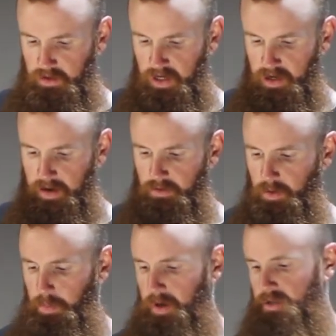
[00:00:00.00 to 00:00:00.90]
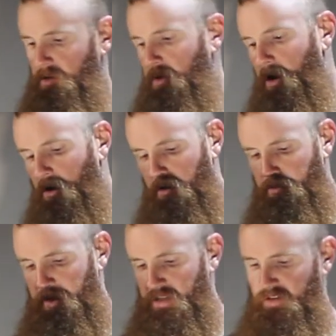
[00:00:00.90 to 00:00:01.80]
need to ever replace them, not a hard
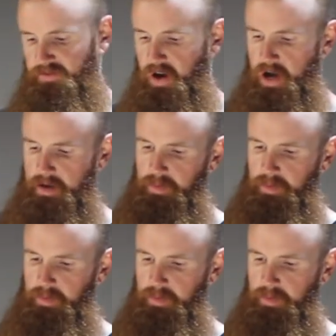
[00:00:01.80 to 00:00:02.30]
piece to find.